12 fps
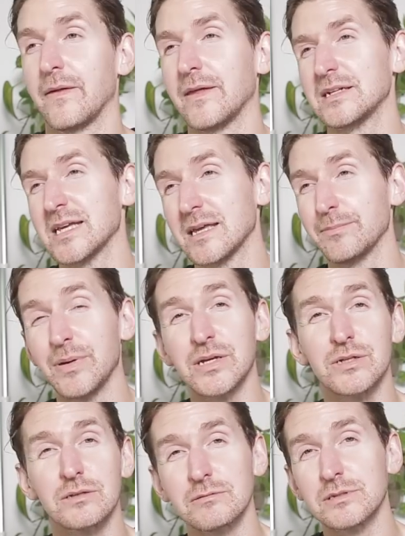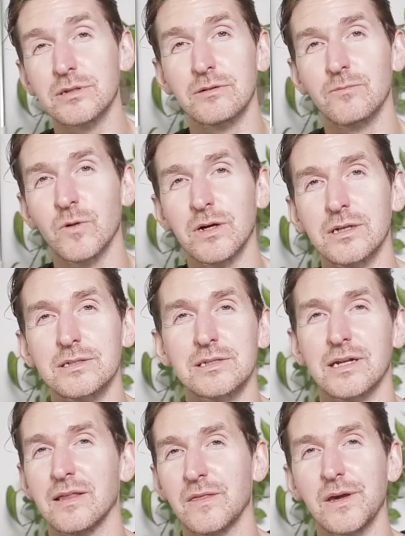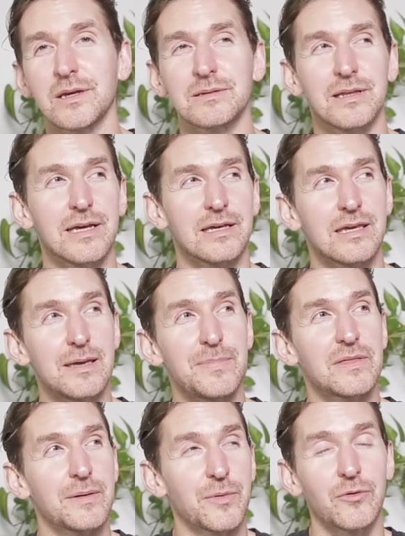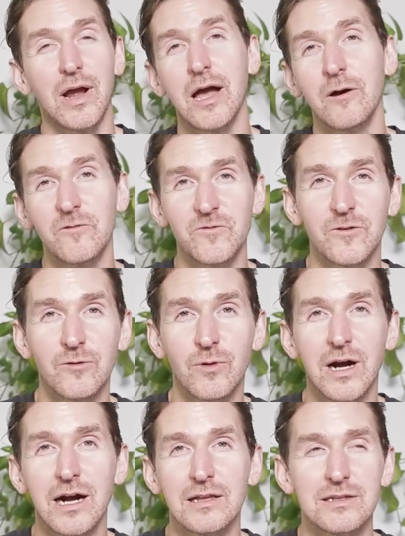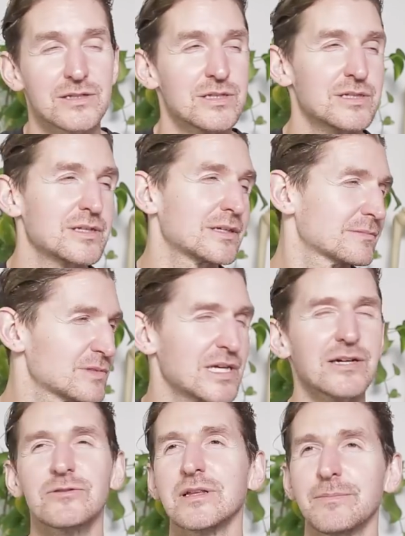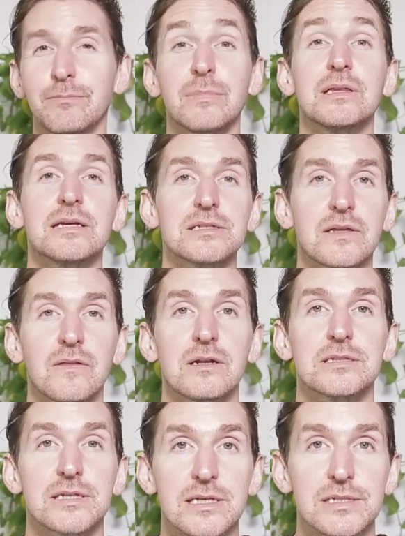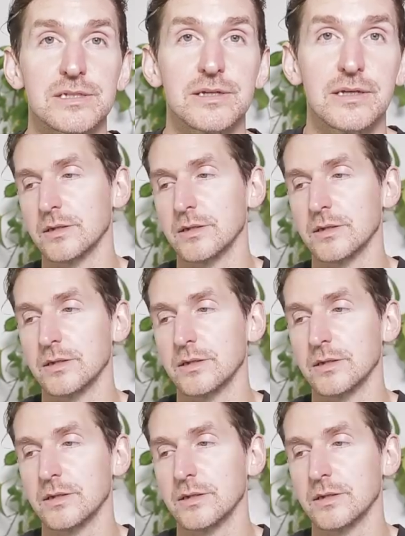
and then taking pictures with certain ones, and I think, like, keeping them around for a while, and just, you know, generally molesting the deceased.